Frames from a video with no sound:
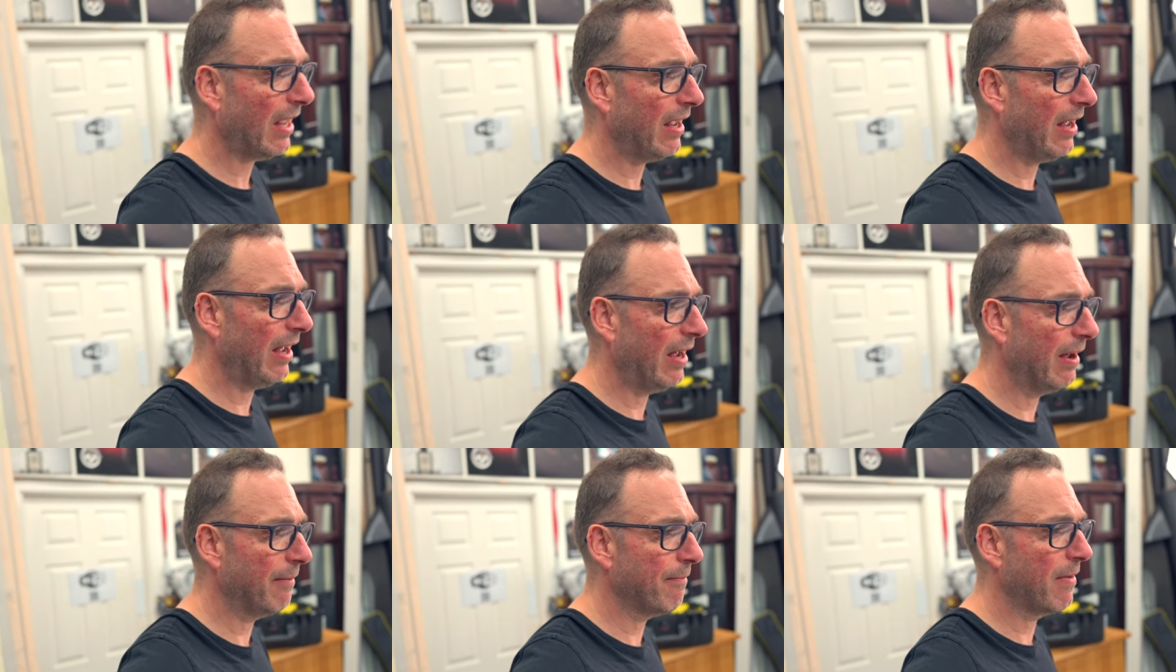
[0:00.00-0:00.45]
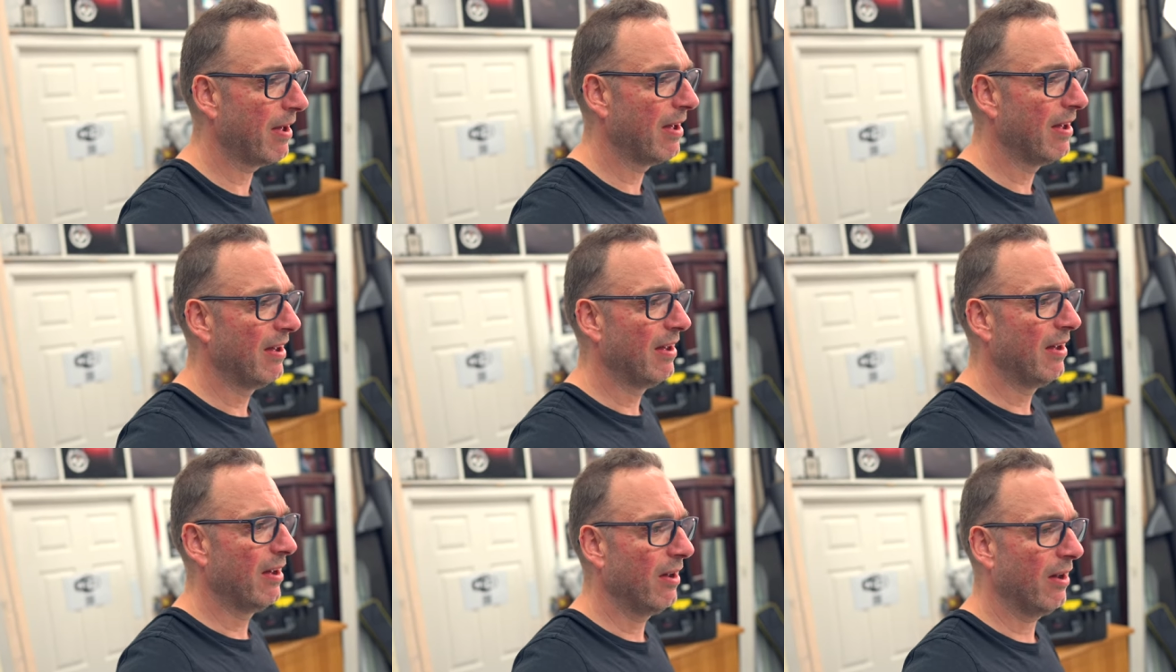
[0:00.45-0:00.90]
Um,
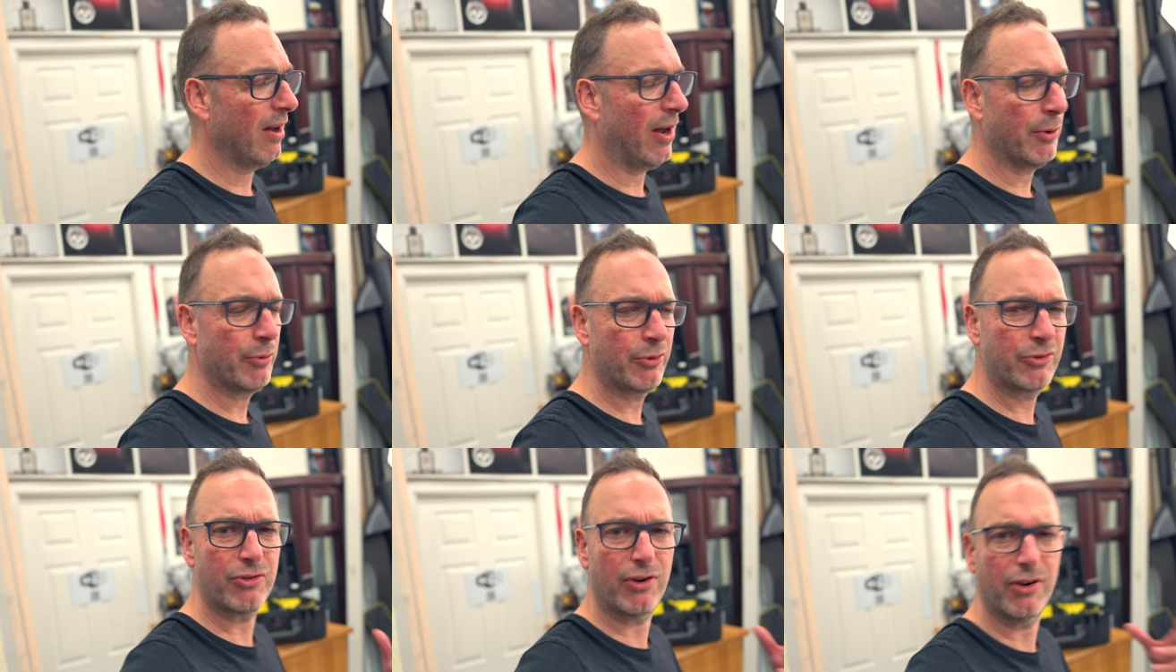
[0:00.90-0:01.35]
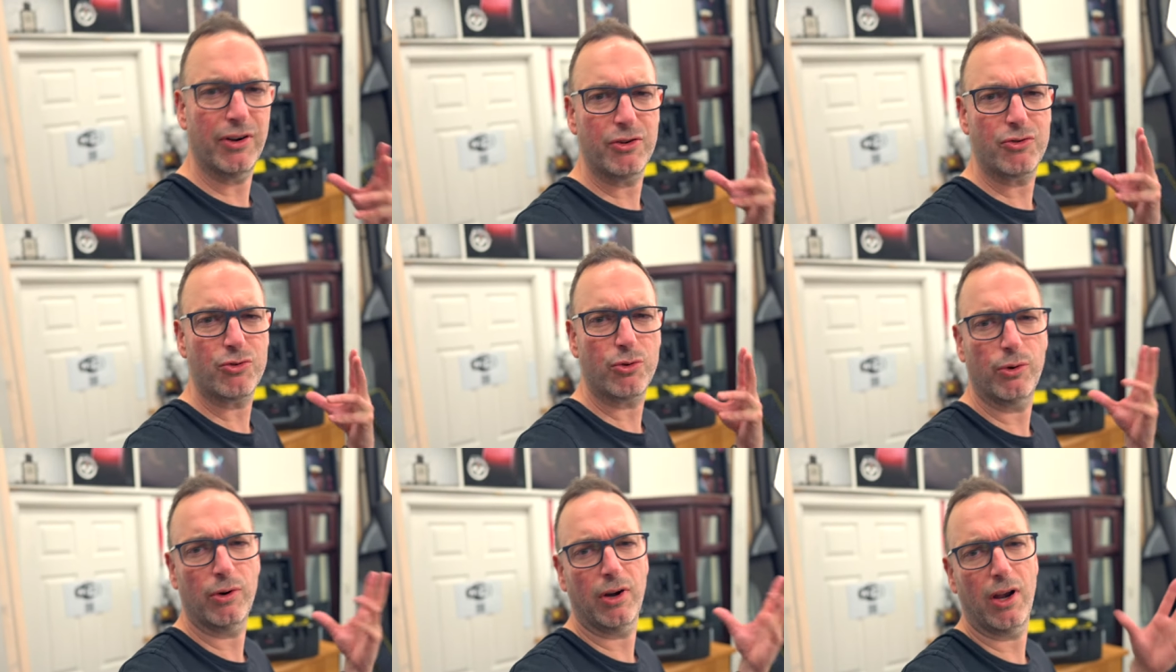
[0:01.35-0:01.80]
I was trying to
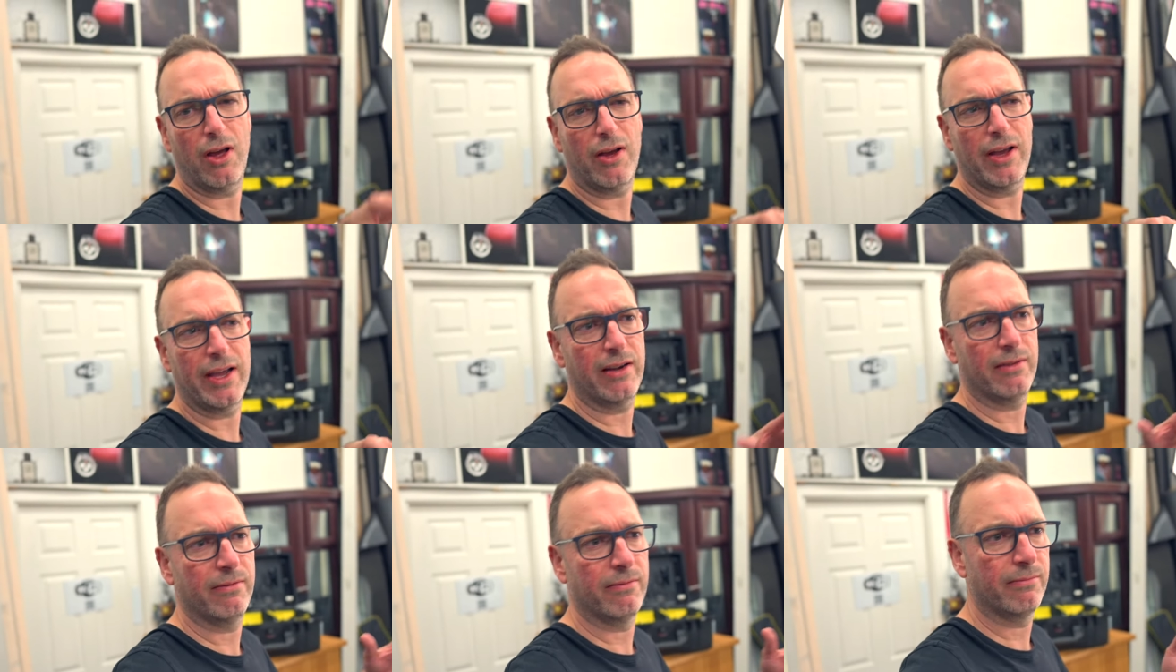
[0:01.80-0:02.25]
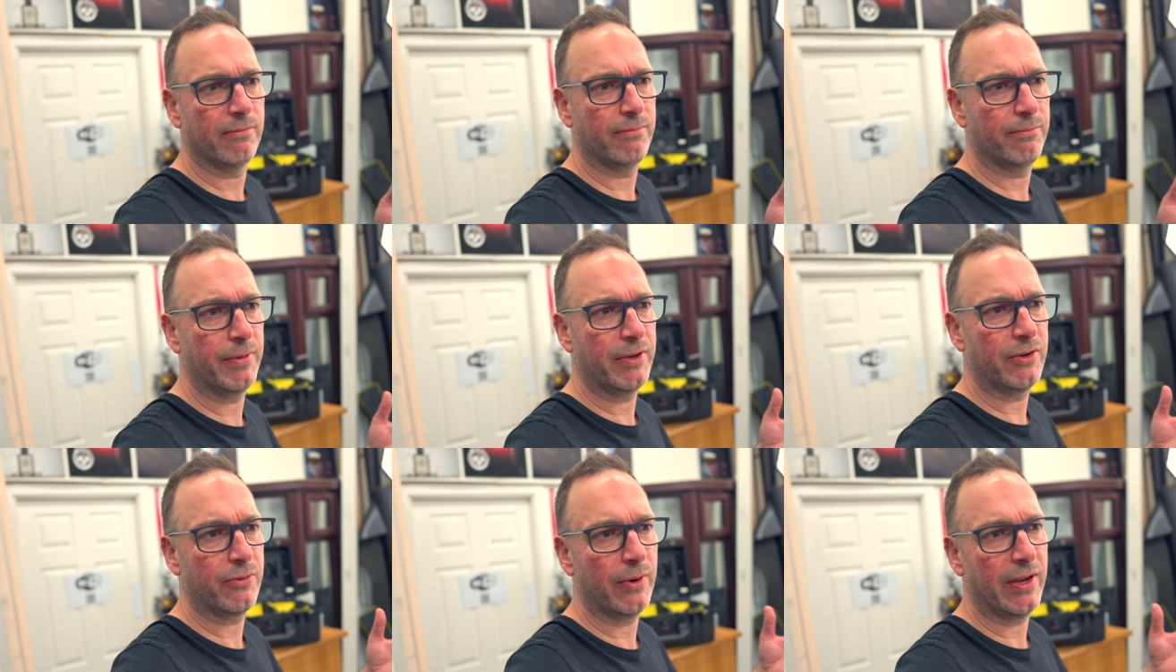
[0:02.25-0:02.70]
draw a line
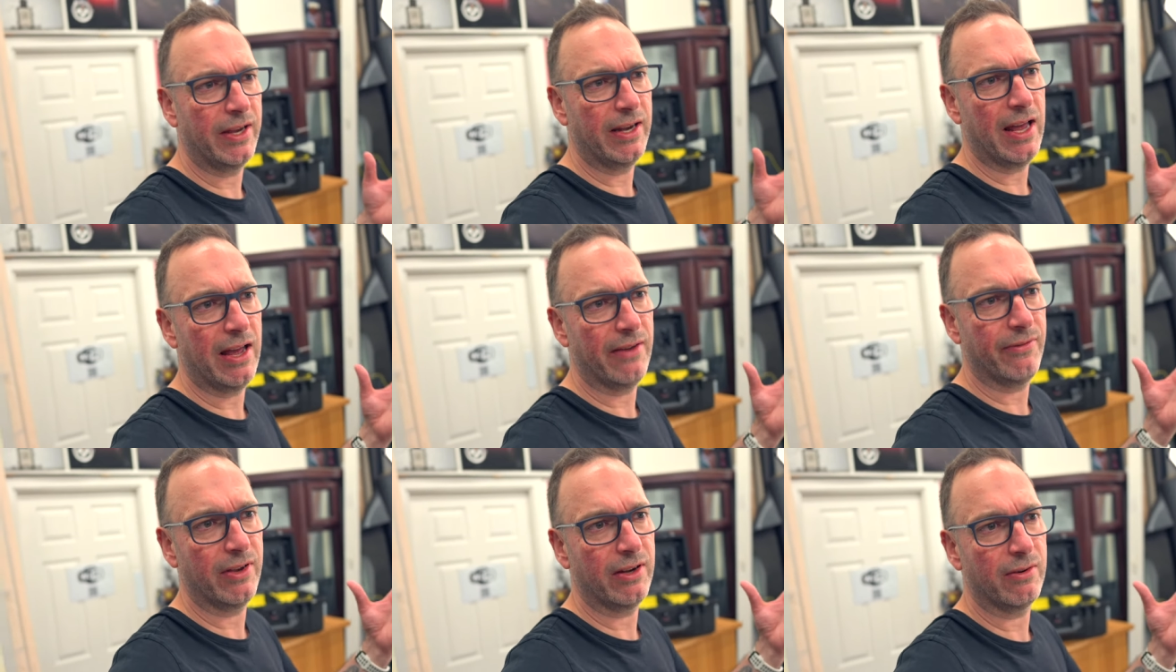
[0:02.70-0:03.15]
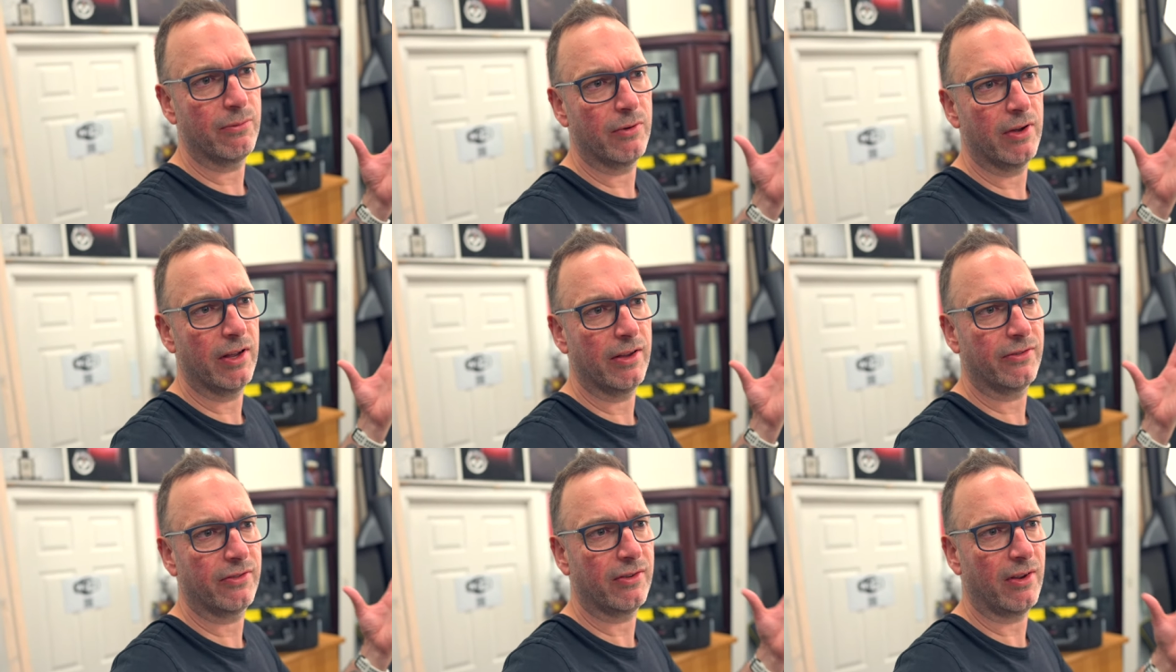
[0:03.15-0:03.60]
between having
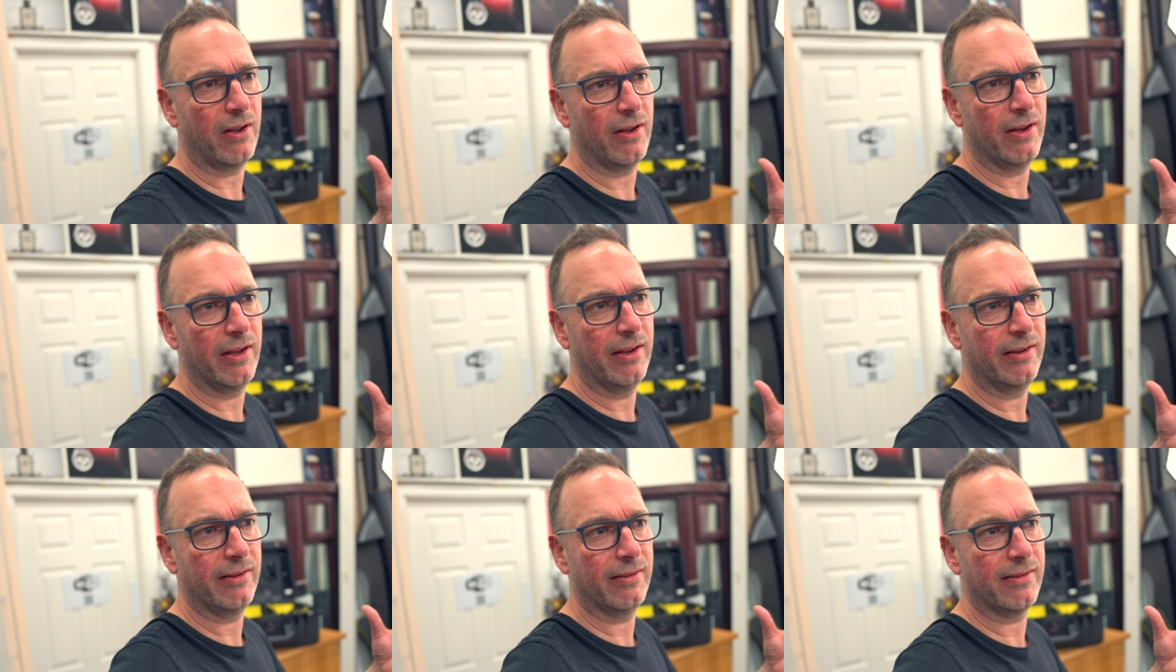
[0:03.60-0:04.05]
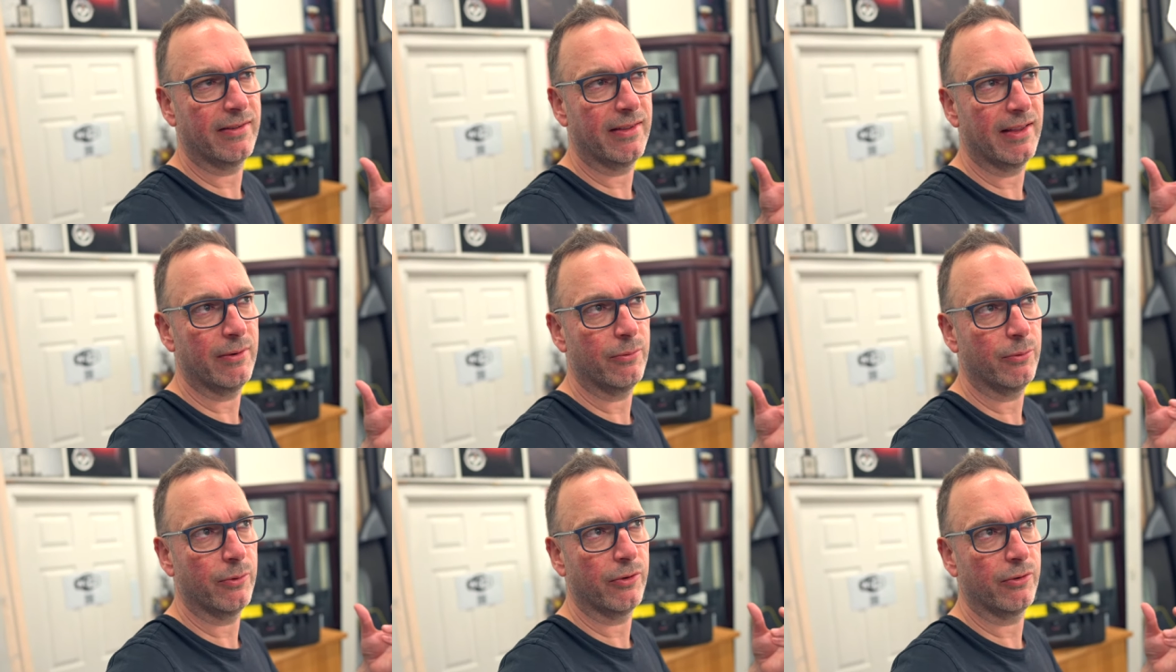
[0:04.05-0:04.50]
a size
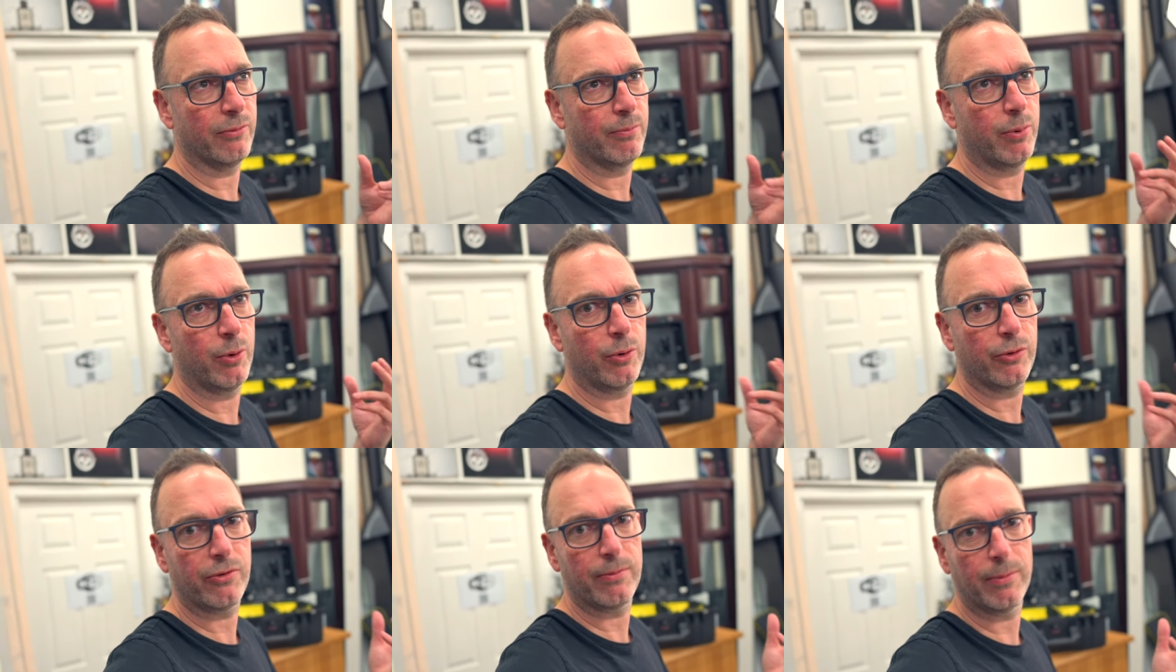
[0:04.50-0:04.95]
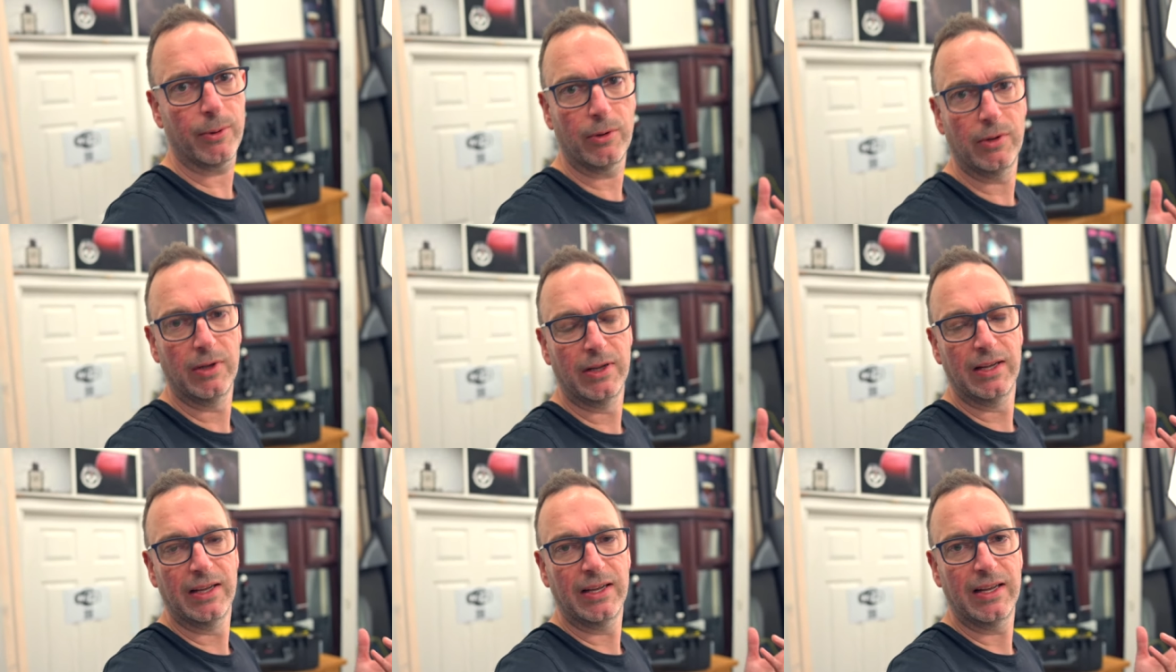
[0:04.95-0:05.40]
that was
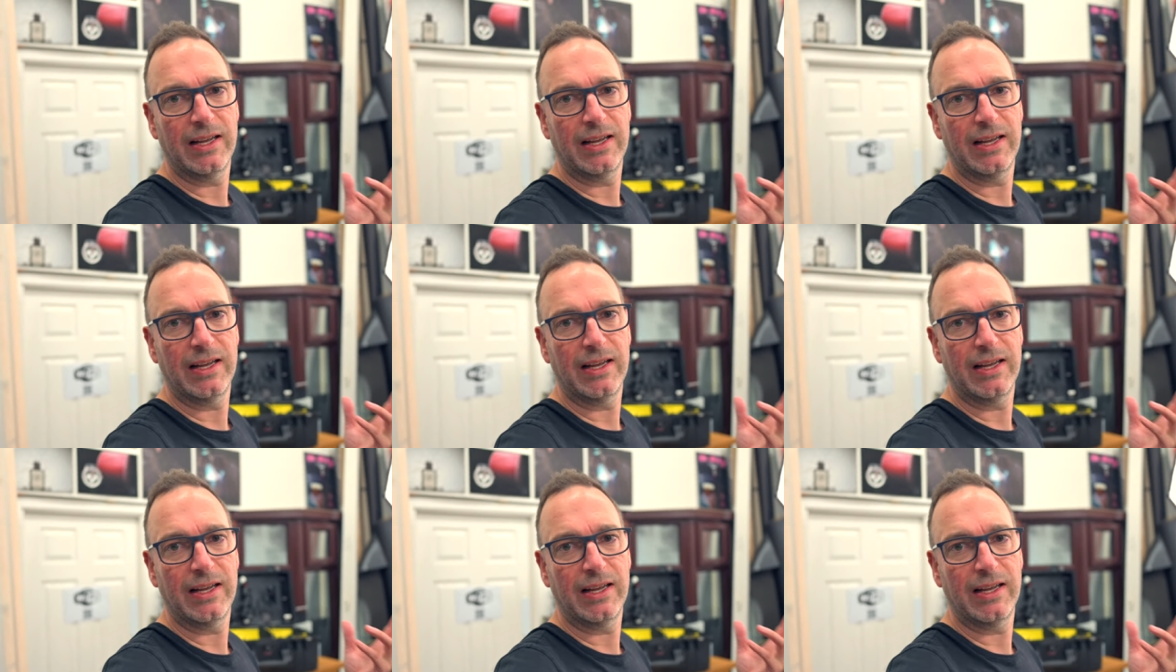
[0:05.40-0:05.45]
portable